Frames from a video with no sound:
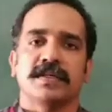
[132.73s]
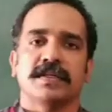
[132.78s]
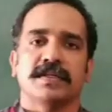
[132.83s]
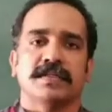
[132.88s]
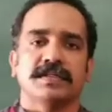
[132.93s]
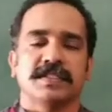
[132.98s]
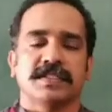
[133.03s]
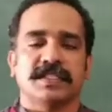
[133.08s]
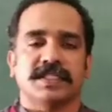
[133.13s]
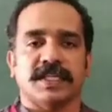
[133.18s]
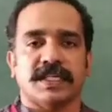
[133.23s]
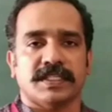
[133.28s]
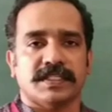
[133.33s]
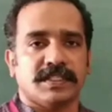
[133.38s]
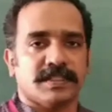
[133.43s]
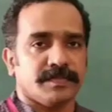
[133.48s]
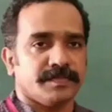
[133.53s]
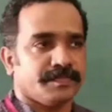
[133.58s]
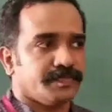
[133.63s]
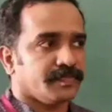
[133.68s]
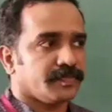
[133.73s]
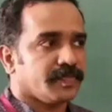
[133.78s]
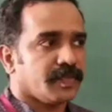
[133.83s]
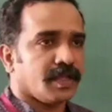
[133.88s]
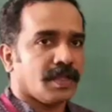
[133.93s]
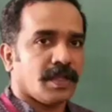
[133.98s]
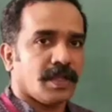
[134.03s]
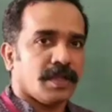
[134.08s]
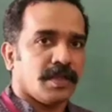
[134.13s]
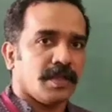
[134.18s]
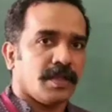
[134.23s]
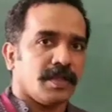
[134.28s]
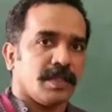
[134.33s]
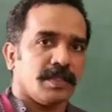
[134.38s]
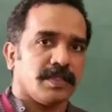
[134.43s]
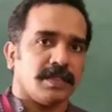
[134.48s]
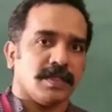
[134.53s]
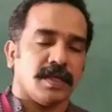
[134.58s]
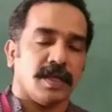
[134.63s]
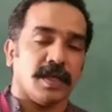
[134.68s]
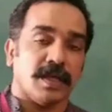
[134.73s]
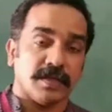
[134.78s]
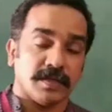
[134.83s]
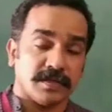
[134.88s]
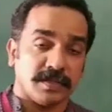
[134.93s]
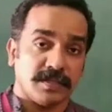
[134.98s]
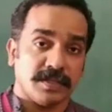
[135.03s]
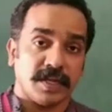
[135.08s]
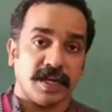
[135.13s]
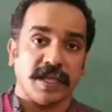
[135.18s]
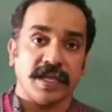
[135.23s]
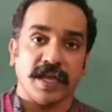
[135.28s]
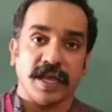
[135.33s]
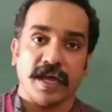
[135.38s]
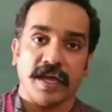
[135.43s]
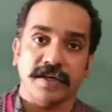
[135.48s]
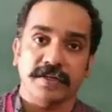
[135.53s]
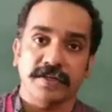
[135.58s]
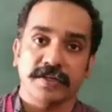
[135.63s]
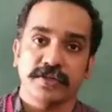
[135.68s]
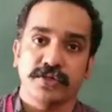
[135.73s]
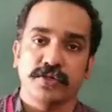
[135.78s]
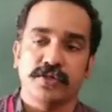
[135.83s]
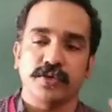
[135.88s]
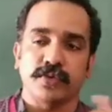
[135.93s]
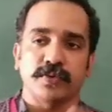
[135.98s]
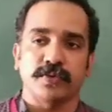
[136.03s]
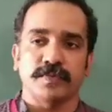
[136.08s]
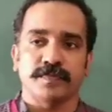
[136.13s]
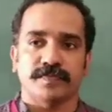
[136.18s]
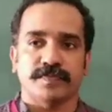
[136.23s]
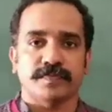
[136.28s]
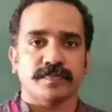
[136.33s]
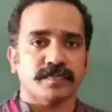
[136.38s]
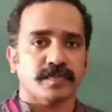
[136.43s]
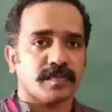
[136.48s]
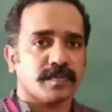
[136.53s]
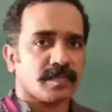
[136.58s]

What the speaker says: 6. 3 and 2.